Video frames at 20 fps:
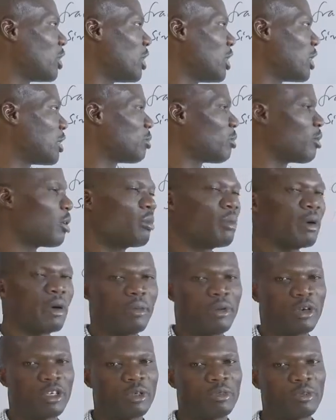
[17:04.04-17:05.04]
the decimal by
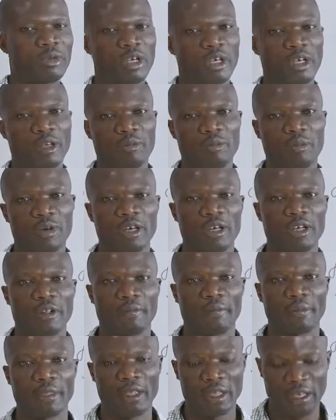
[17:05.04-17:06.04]
multiplying by
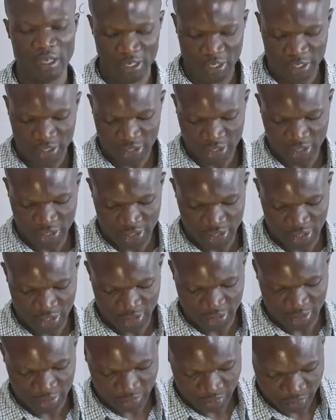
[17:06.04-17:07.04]
10.